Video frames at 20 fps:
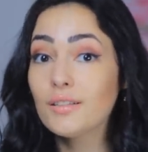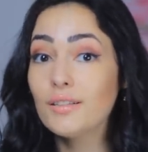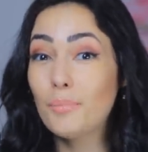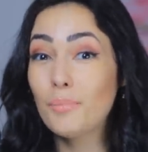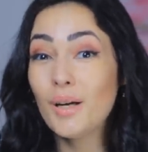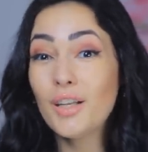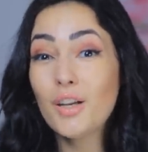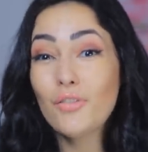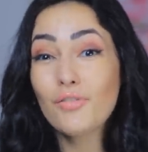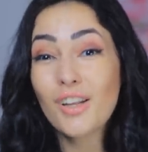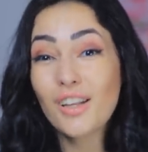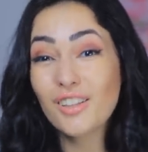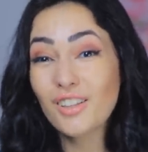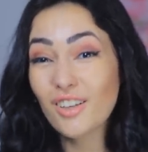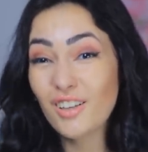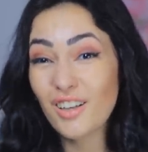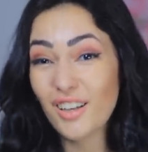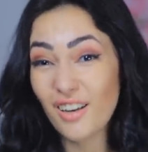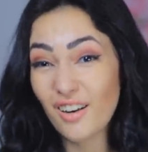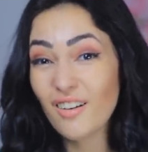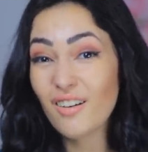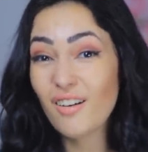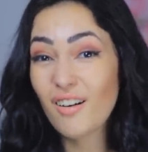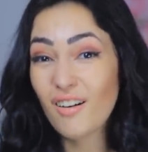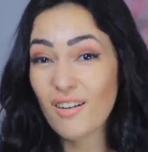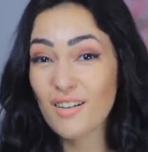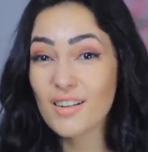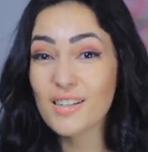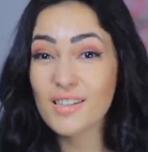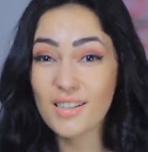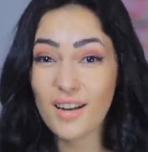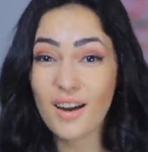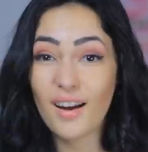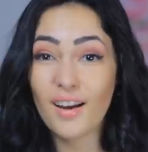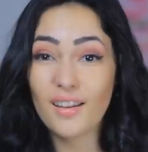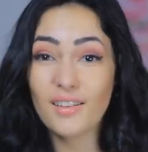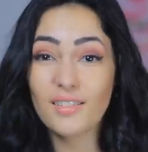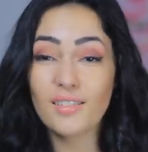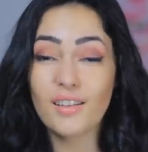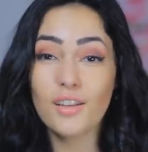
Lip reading: But if they hear our side,